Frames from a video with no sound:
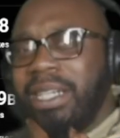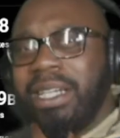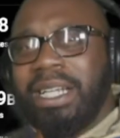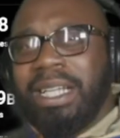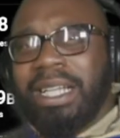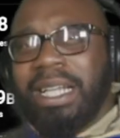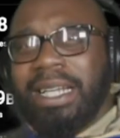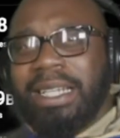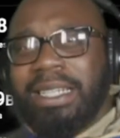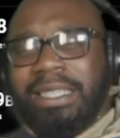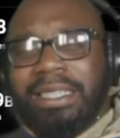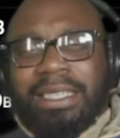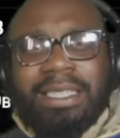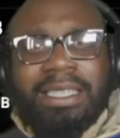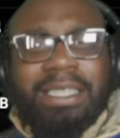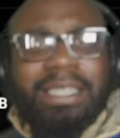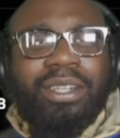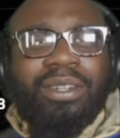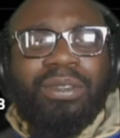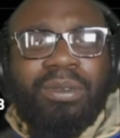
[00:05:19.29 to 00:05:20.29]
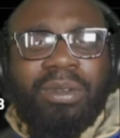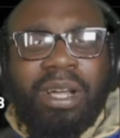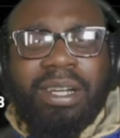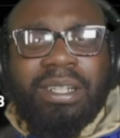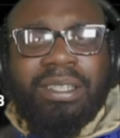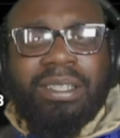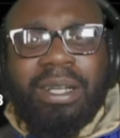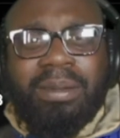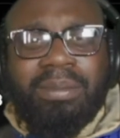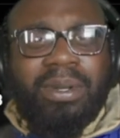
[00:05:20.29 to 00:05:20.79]
Like, is he still
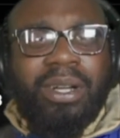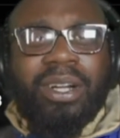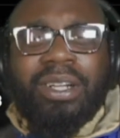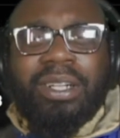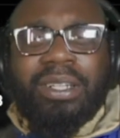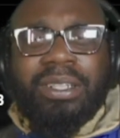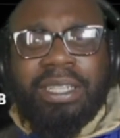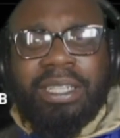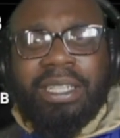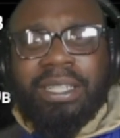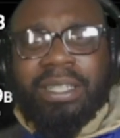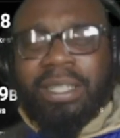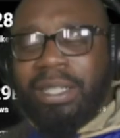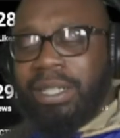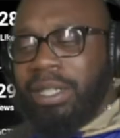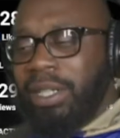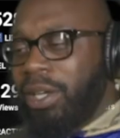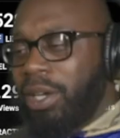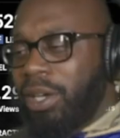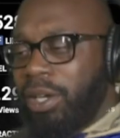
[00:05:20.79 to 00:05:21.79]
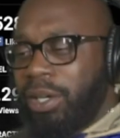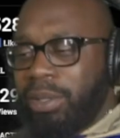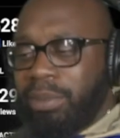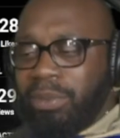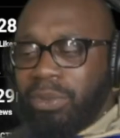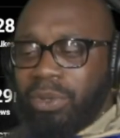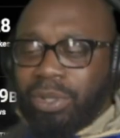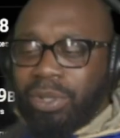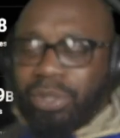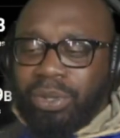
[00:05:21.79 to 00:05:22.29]
locked up currently?
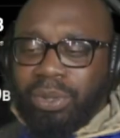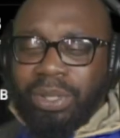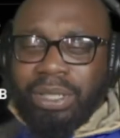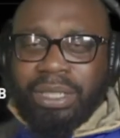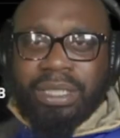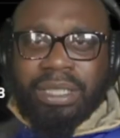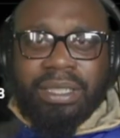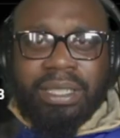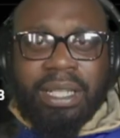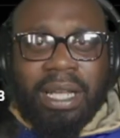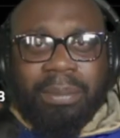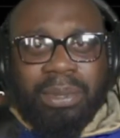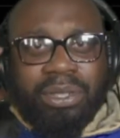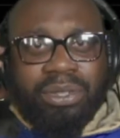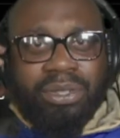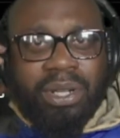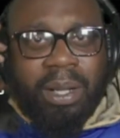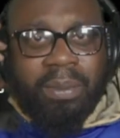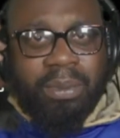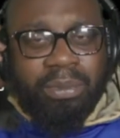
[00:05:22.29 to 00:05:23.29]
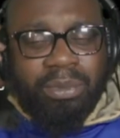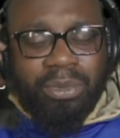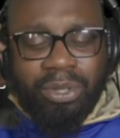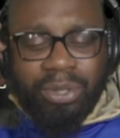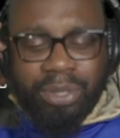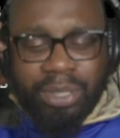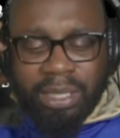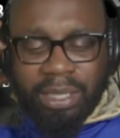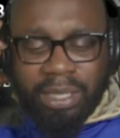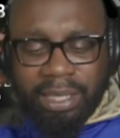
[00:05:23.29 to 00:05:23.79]
Or do he just not be dropping
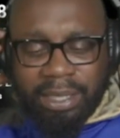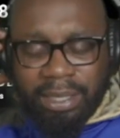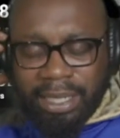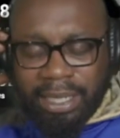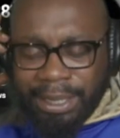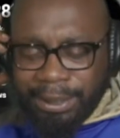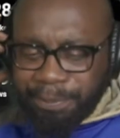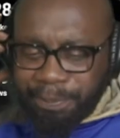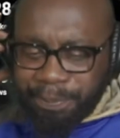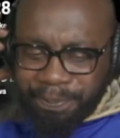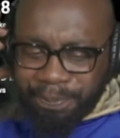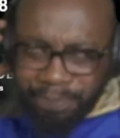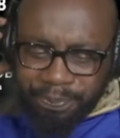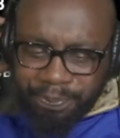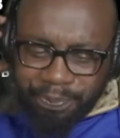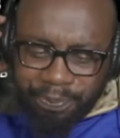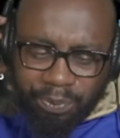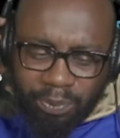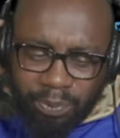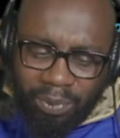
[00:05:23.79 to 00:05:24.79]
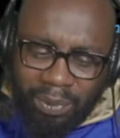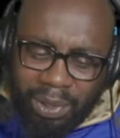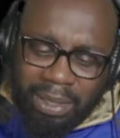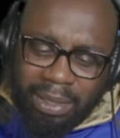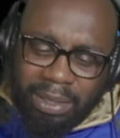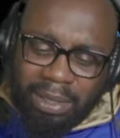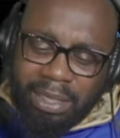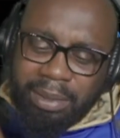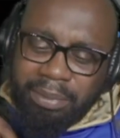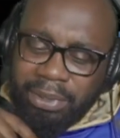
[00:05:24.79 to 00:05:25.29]
music like that?
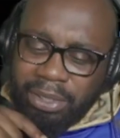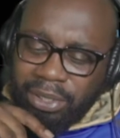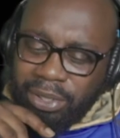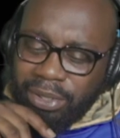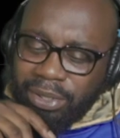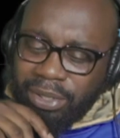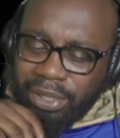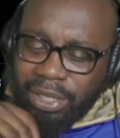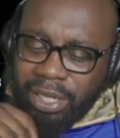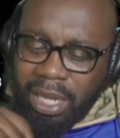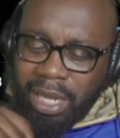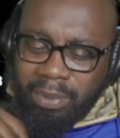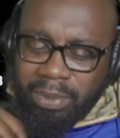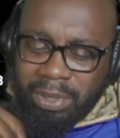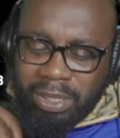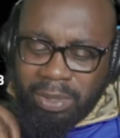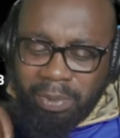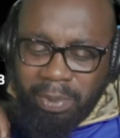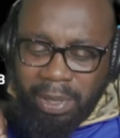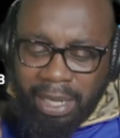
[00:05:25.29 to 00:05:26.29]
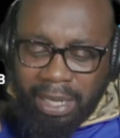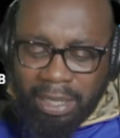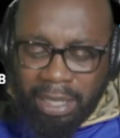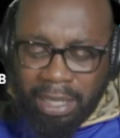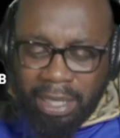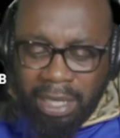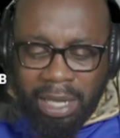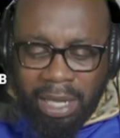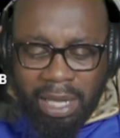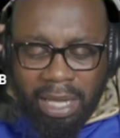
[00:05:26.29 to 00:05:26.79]
Let me know in the comments, man.
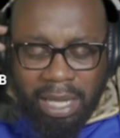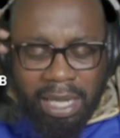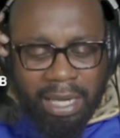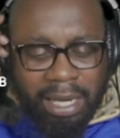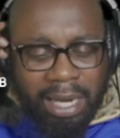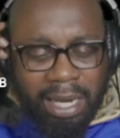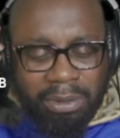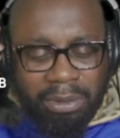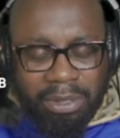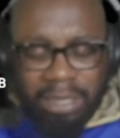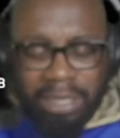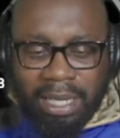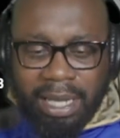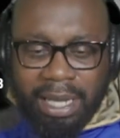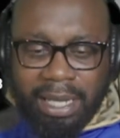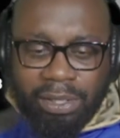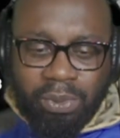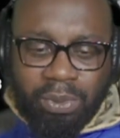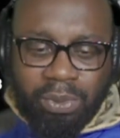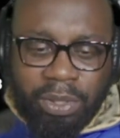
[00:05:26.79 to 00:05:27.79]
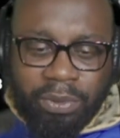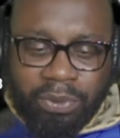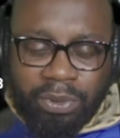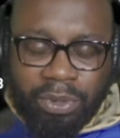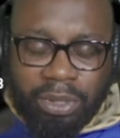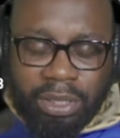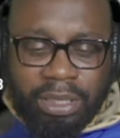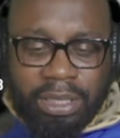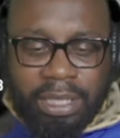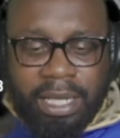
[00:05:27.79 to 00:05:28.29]
That was the last one for
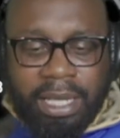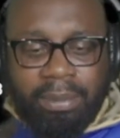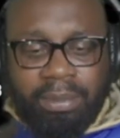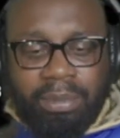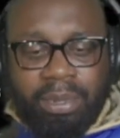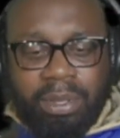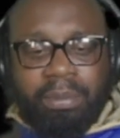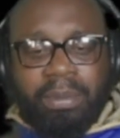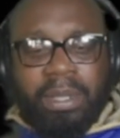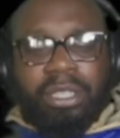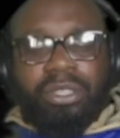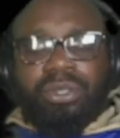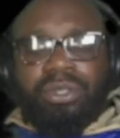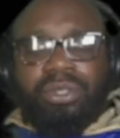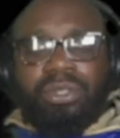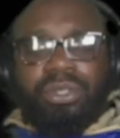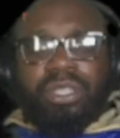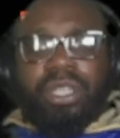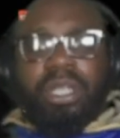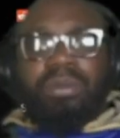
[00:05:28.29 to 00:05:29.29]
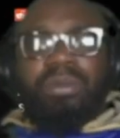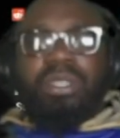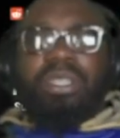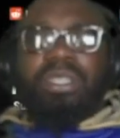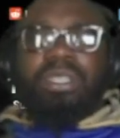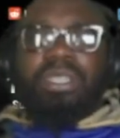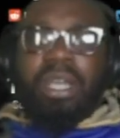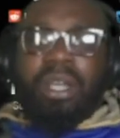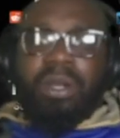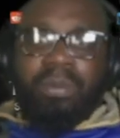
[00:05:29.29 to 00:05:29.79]
today, but make sure you sub to the
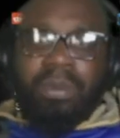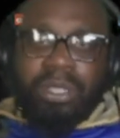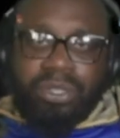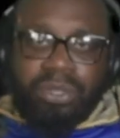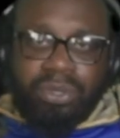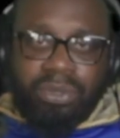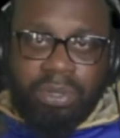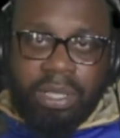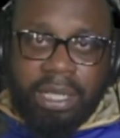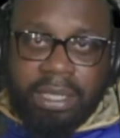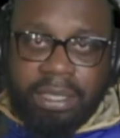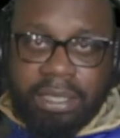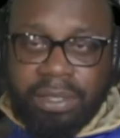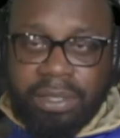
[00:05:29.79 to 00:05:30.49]
channel. Make sure you like this